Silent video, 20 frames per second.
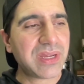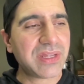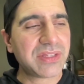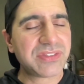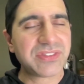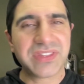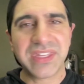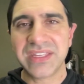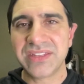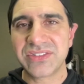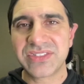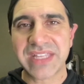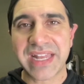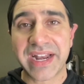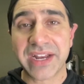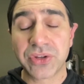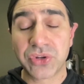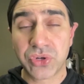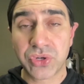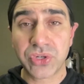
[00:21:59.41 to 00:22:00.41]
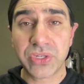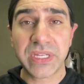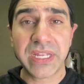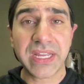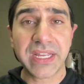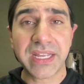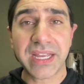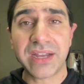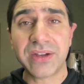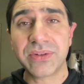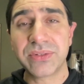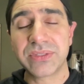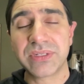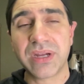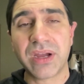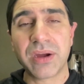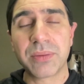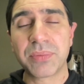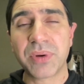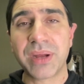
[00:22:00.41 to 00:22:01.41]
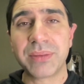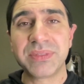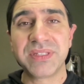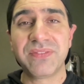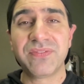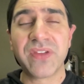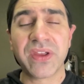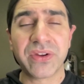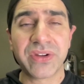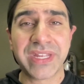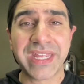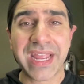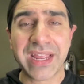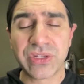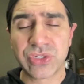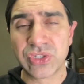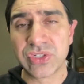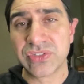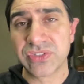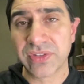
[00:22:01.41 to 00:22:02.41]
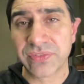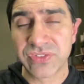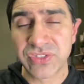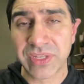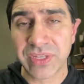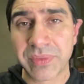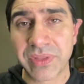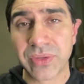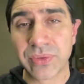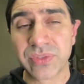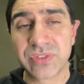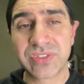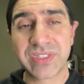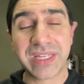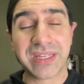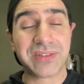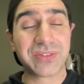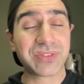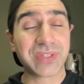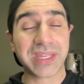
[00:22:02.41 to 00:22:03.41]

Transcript: things that I could kick out are probably variations of of those things.